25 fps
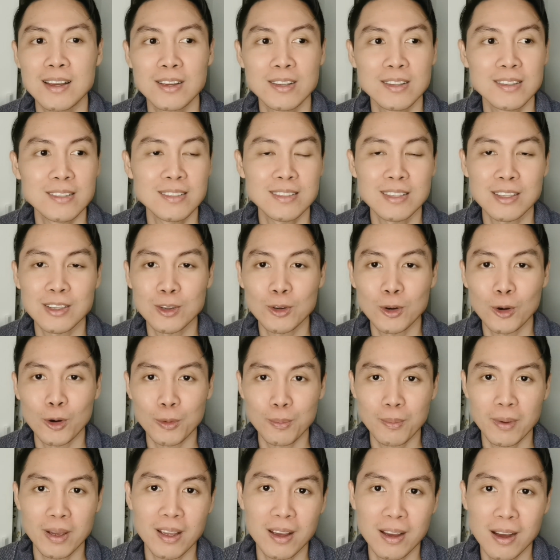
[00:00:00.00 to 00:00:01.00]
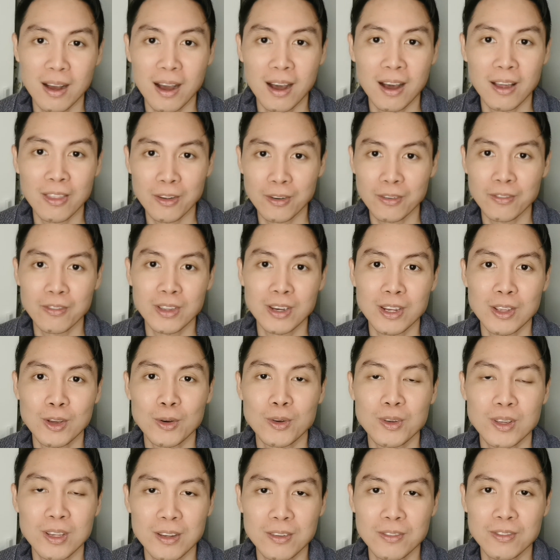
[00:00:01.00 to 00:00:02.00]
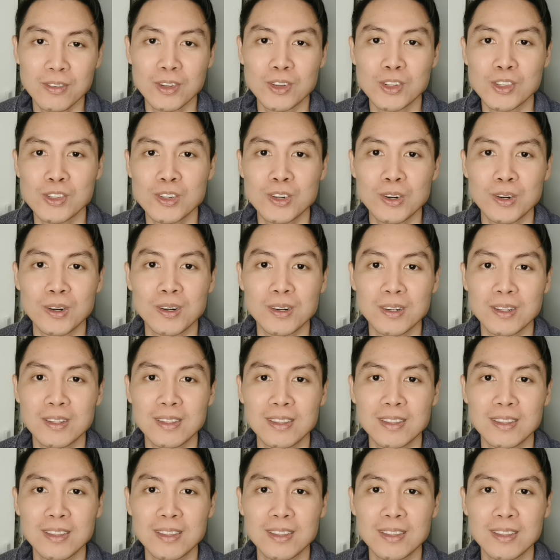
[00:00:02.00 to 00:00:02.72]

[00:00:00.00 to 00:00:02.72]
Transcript: see you on my other video in the future.